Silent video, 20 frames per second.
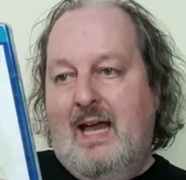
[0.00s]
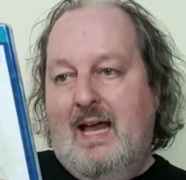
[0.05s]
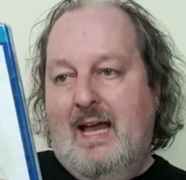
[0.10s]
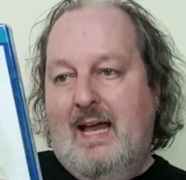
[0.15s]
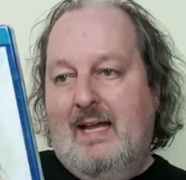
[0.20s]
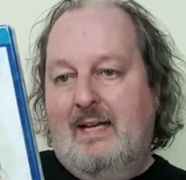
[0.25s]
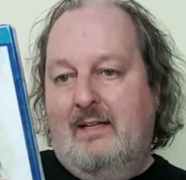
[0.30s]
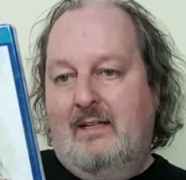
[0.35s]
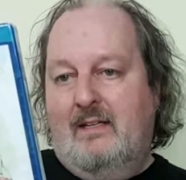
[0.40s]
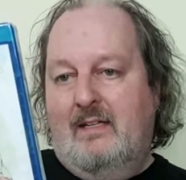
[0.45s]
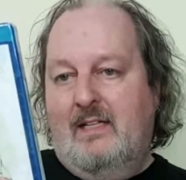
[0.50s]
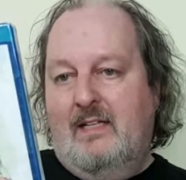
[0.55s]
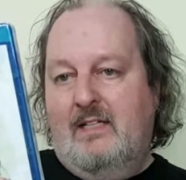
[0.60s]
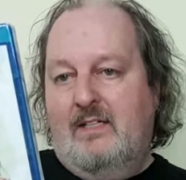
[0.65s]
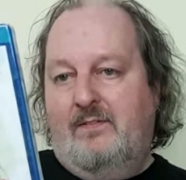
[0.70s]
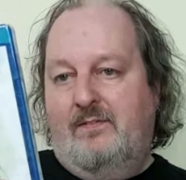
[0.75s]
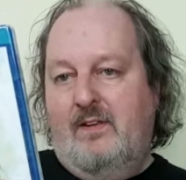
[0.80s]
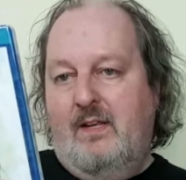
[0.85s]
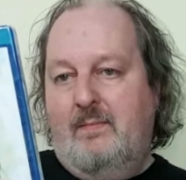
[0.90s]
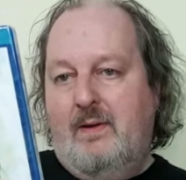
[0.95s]
And this
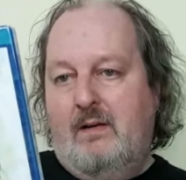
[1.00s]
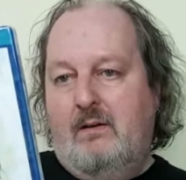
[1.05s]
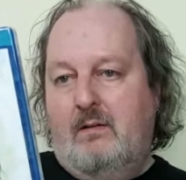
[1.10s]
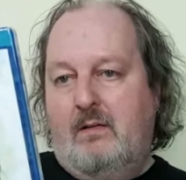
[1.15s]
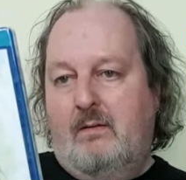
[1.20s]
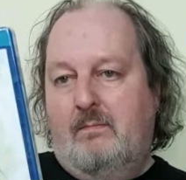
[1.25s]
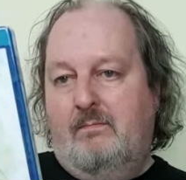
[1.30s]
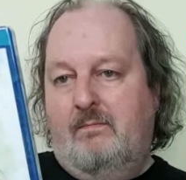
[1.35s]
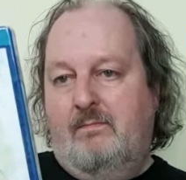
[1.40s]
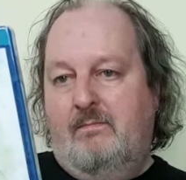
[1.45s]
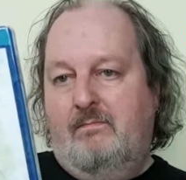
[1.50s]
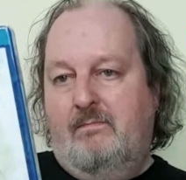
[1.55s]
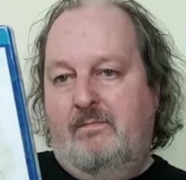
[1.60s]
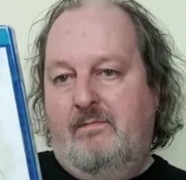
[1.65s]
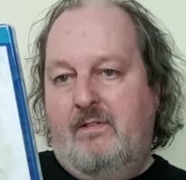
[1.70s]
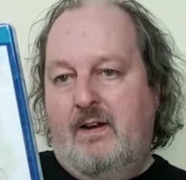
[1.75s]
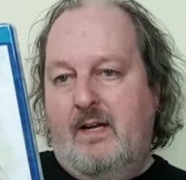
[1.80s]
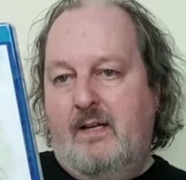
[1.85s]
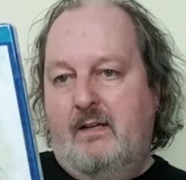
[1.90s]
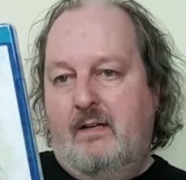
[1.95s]
female
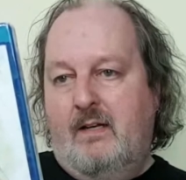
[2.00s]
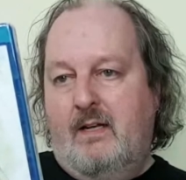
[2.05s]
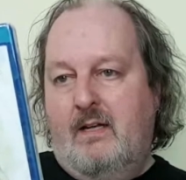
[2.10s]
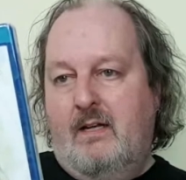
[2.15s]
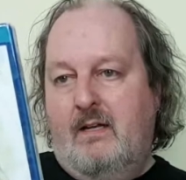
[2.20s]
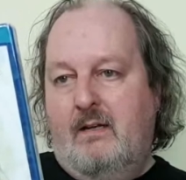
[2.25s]
friend